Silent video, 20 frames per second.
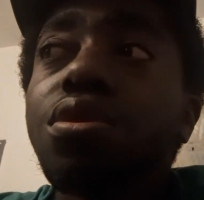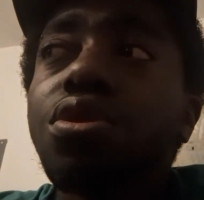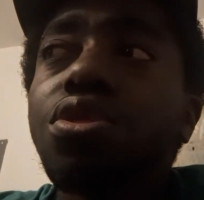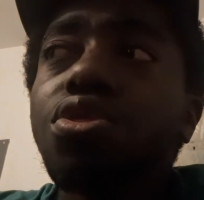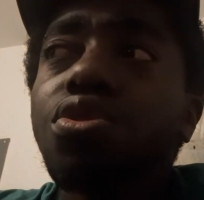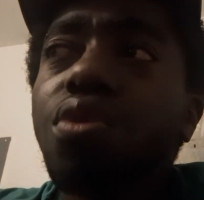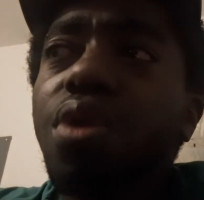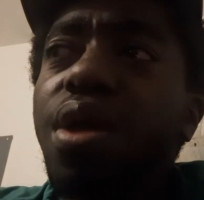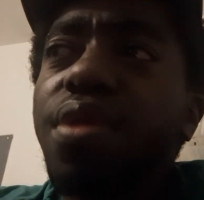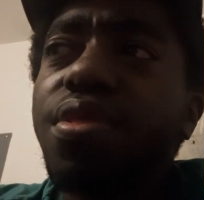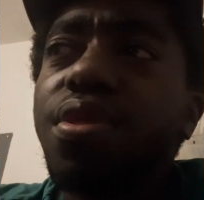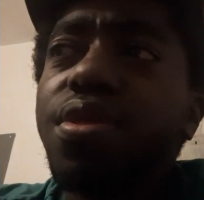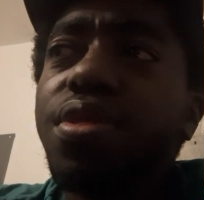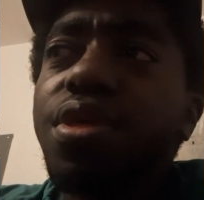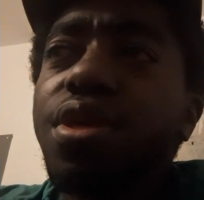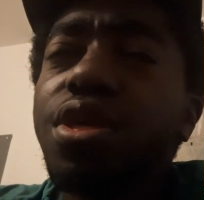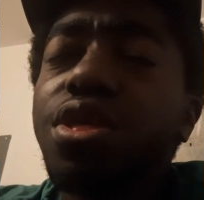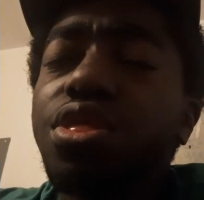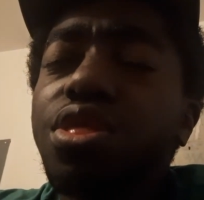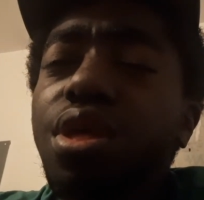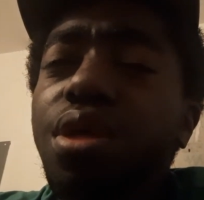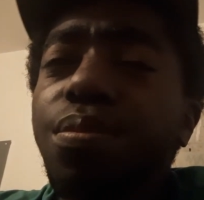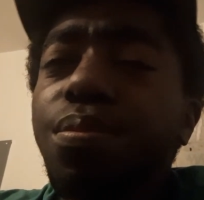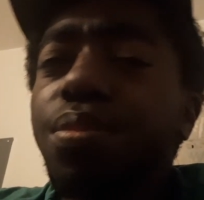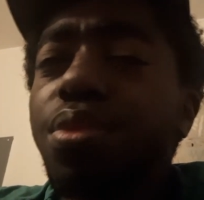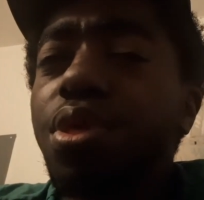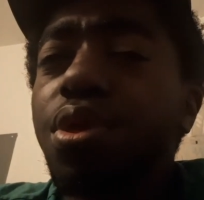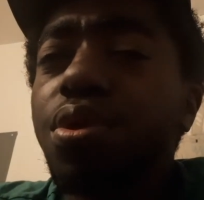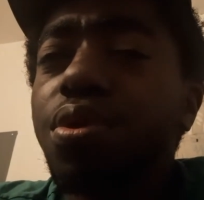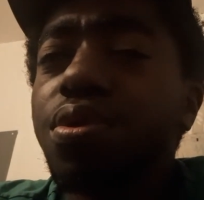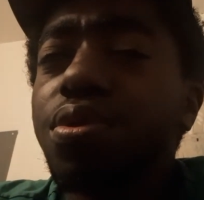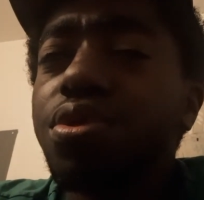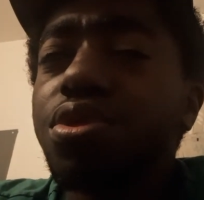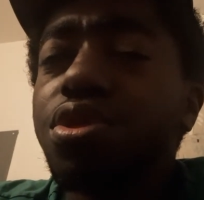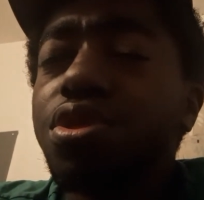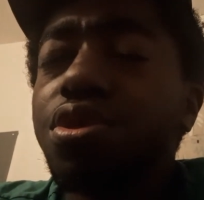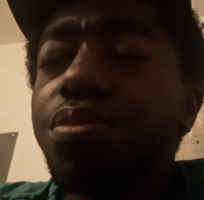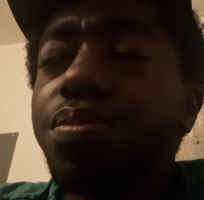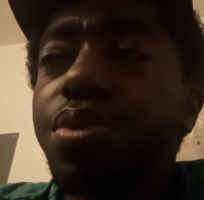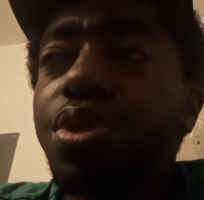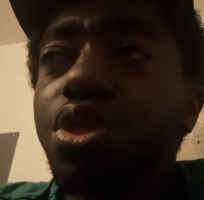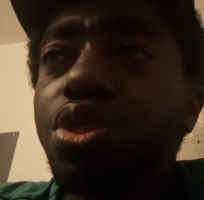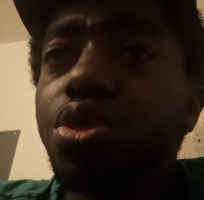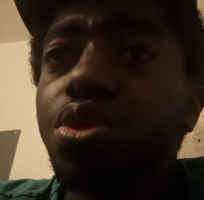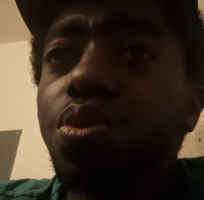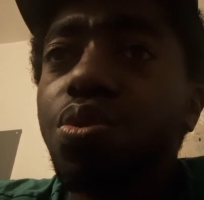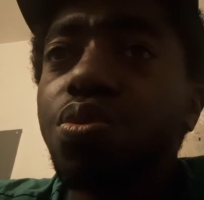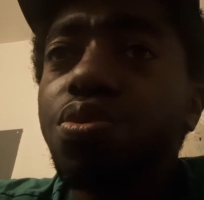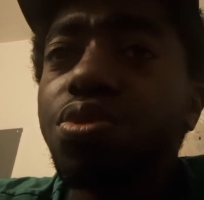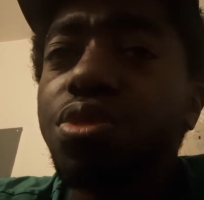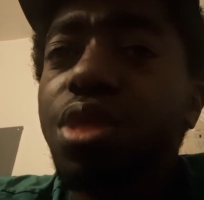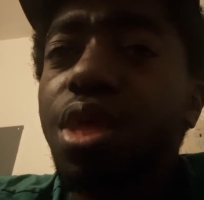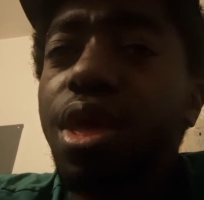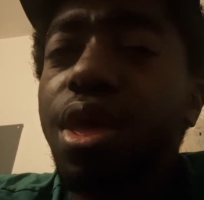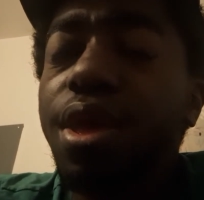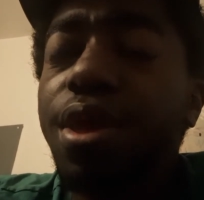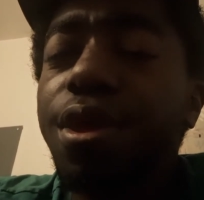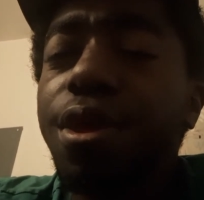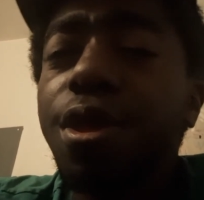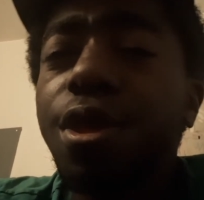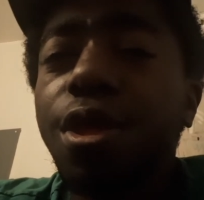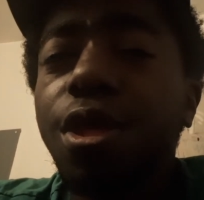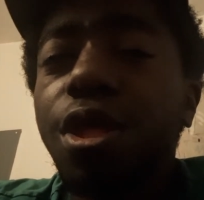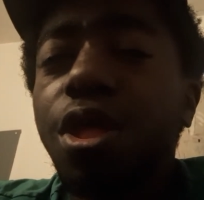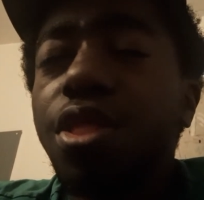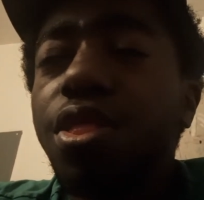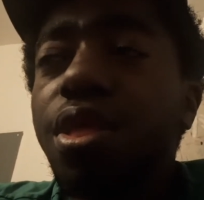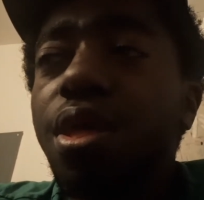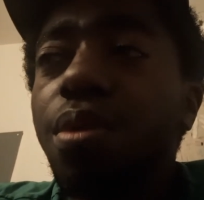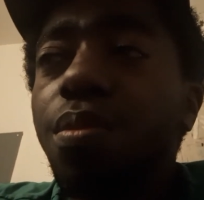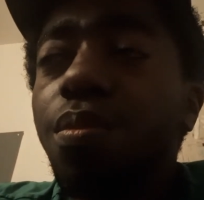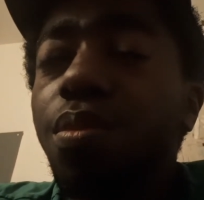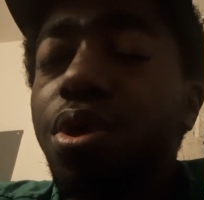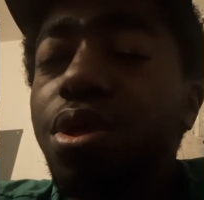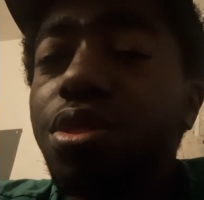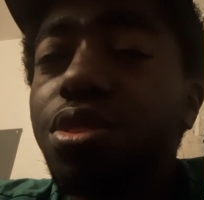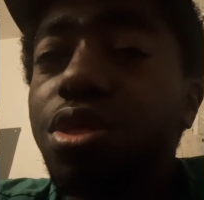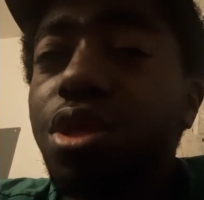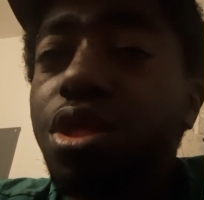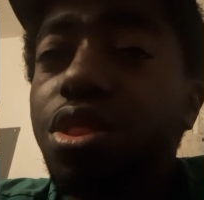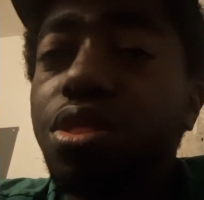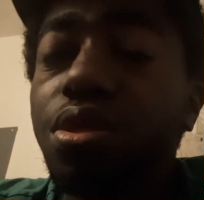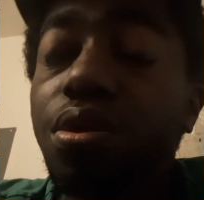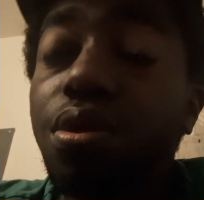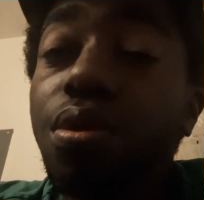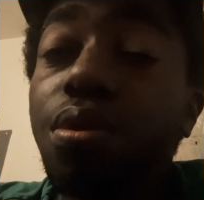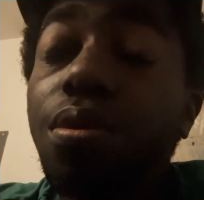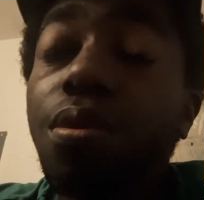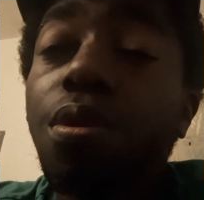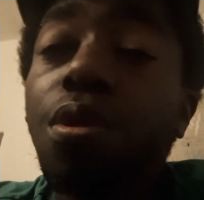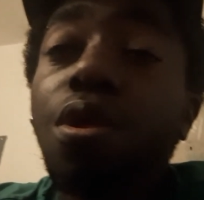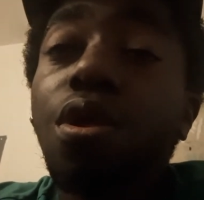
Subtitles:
So after this, I'm going to be Tuesday, and then Wednesday, so